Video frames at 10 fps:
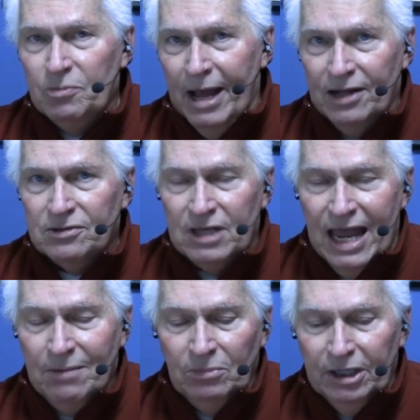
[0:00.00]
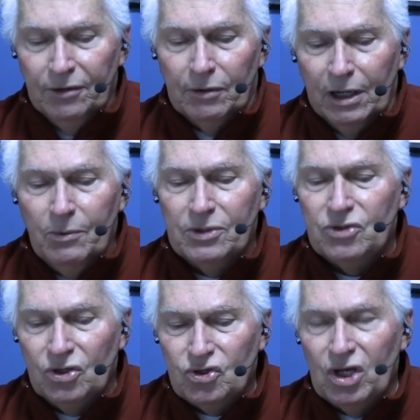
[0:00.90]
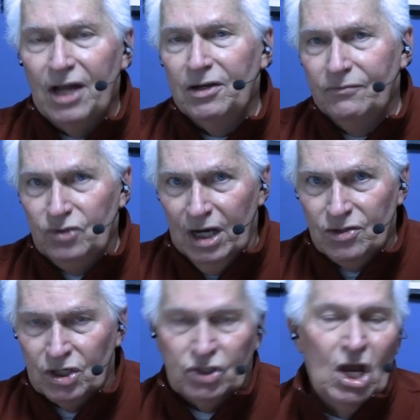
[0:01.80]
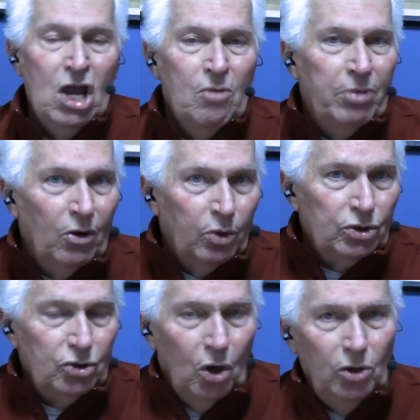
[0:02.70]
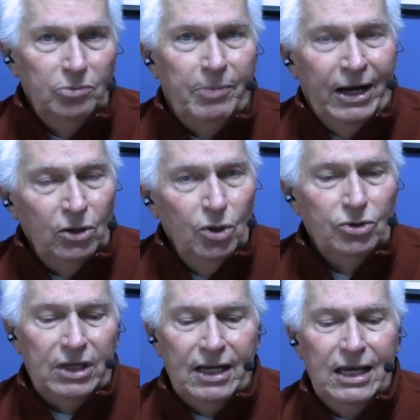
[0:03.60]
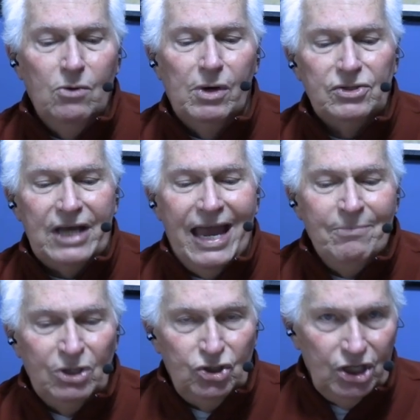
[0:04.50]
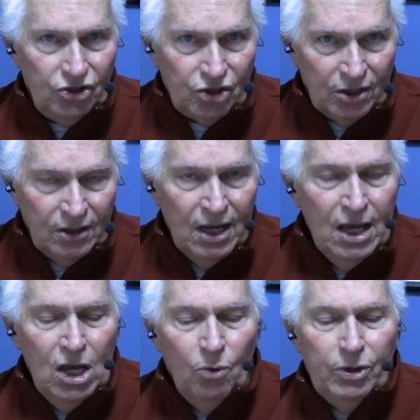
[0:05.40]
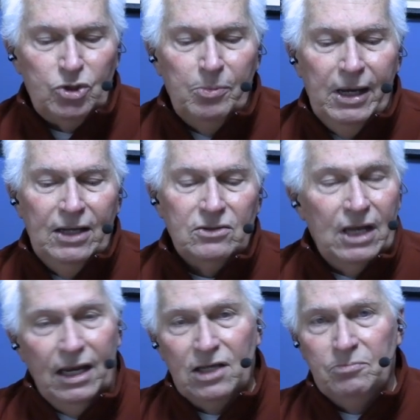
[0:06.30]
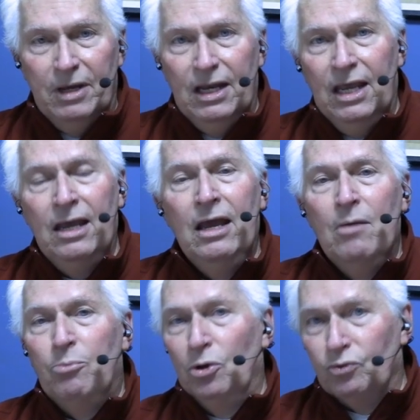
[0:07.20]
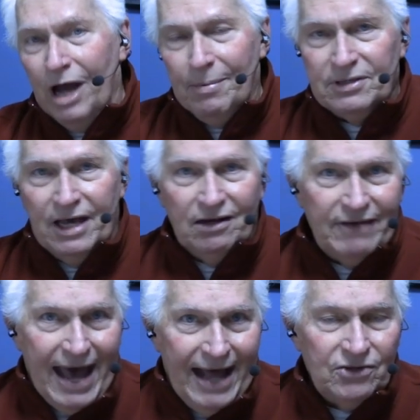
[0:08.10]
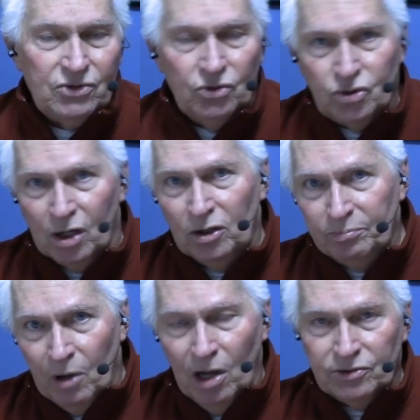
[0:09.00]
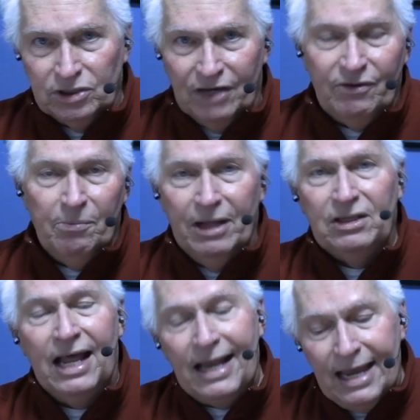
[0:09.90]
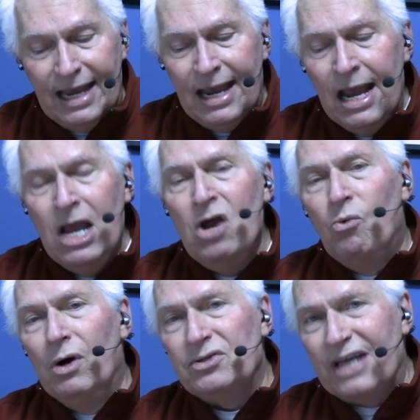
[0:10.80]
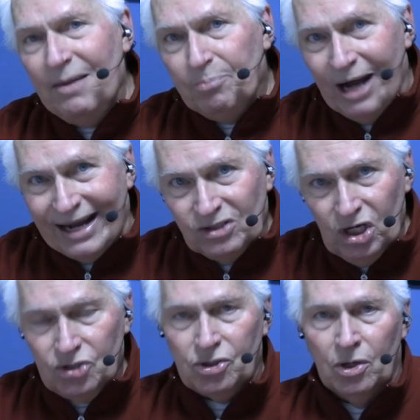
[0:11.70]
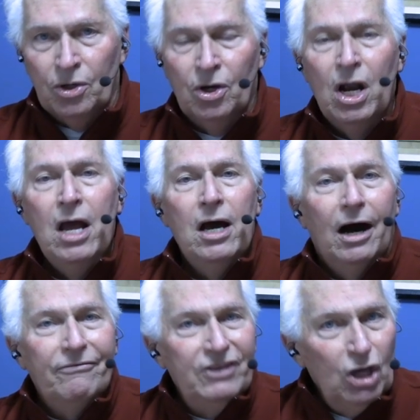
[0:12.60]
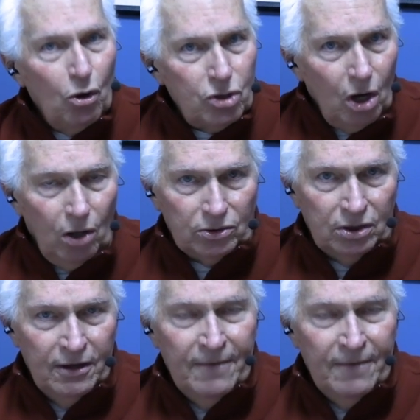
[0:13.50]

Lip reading: man's name literally was the son of Jesus. But we're told by Luke that he was a magician, which means, now it doesn't mean he pulled rabbits out of hats and juggled balls and stuff. It meant that he was a practitioner of the occult.